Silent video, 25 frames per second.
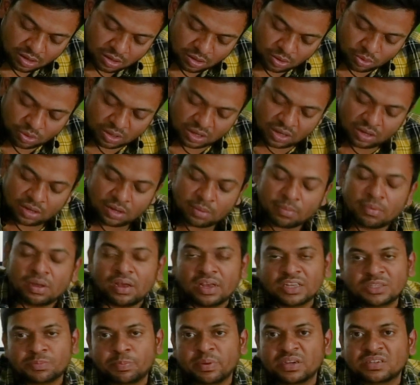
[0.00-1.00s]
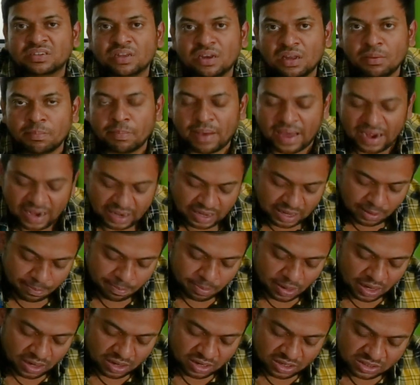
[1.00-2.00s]
Okay, especially maritime
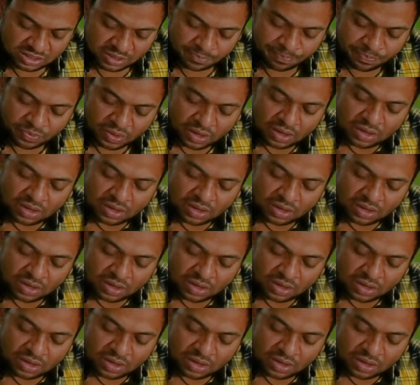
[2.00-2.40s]
partnership.